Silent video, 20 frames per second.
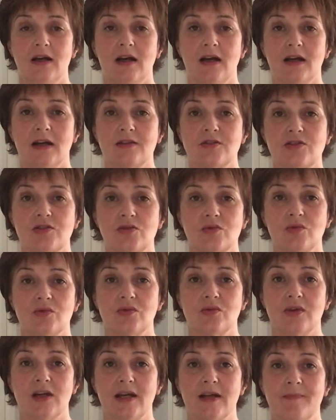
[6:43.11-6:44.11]
And
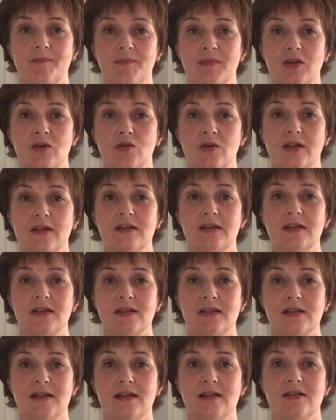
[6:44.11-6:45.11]
so, you know, in
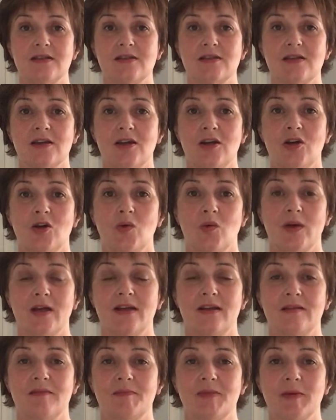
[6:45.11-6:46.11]
these days
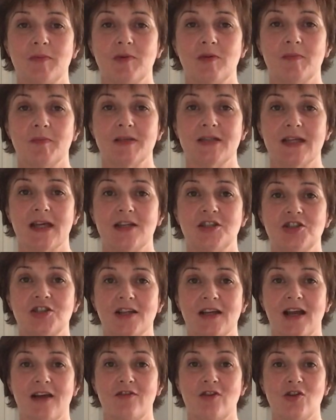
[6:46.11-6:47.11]
when people
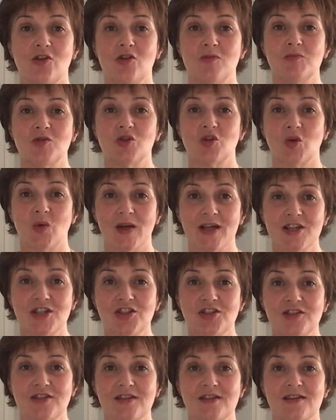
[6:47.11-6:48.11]
potentially have a lot more
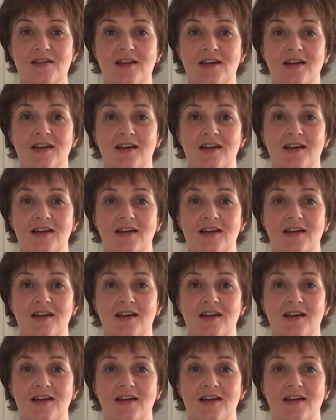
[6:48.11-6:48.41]
questions